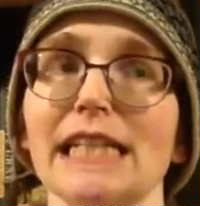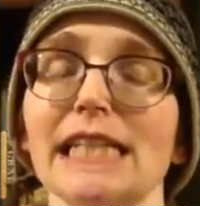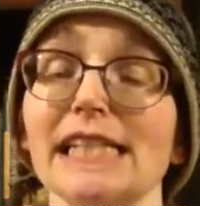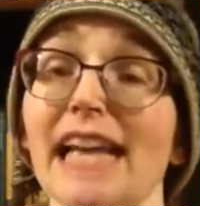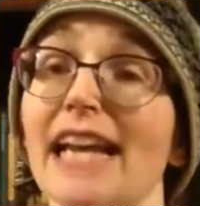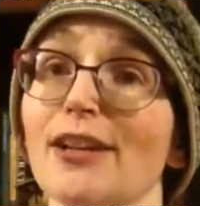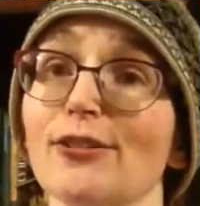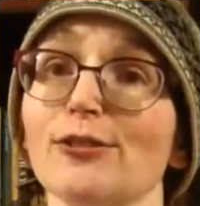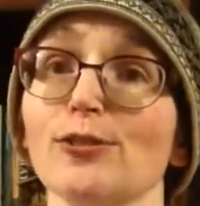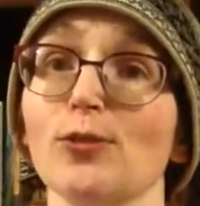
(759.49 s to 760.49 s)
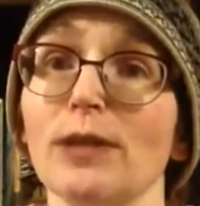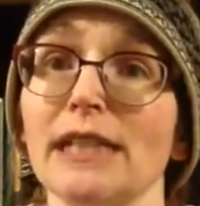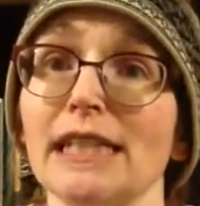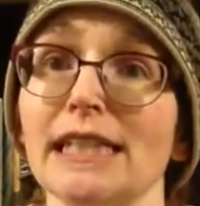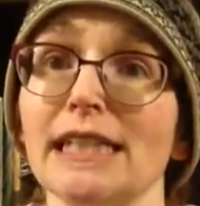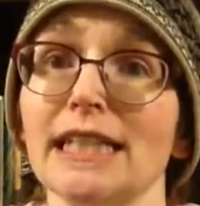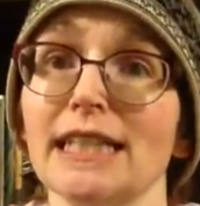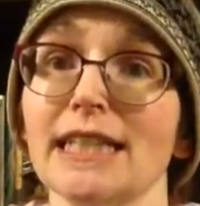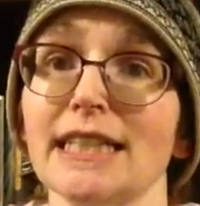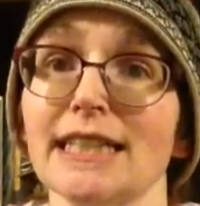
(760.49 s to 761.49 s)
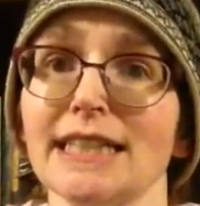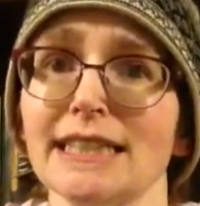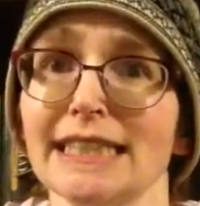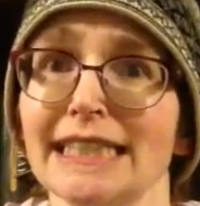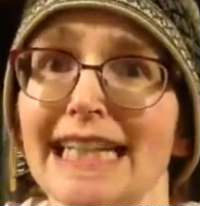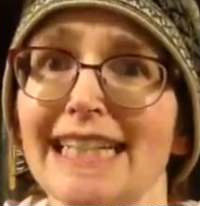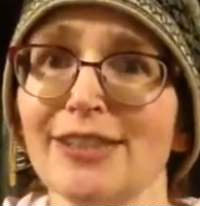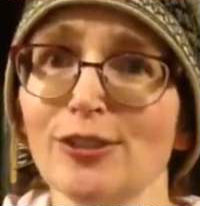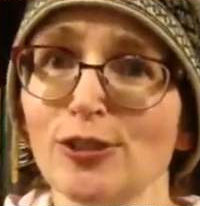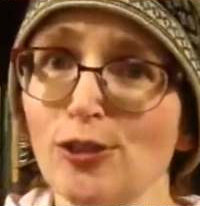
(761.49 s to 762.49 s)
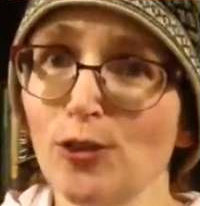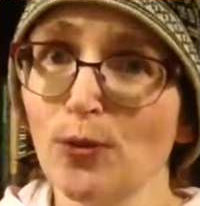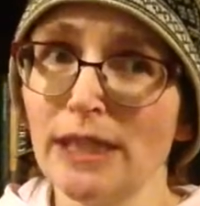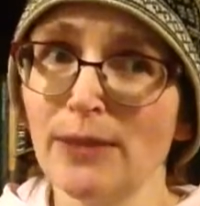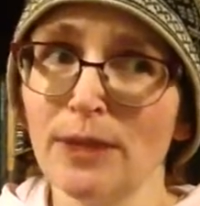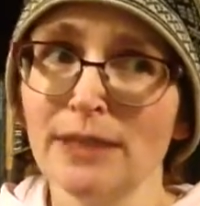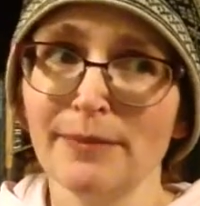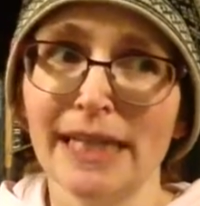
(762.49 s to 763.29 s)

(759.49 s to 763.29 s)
is 821